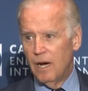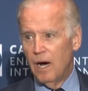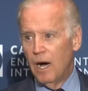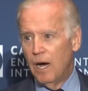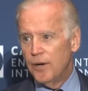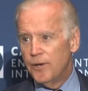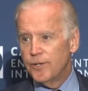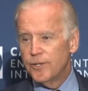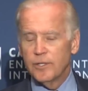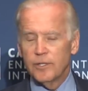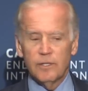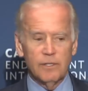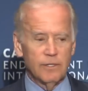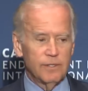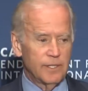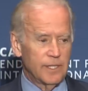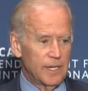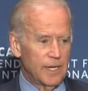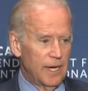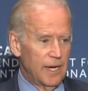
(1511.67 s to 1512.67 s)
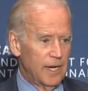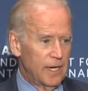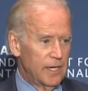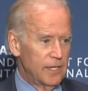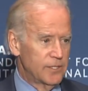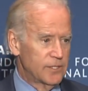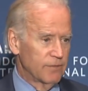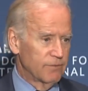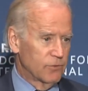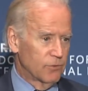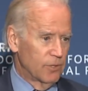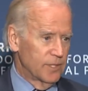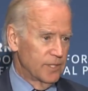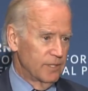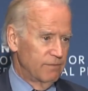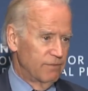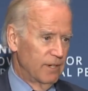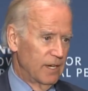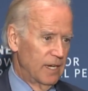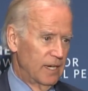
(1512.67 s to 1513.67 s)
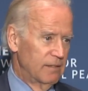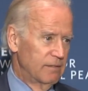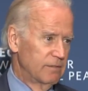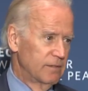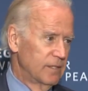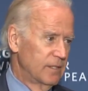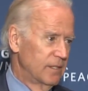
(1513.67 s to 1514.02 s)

under the age of 25.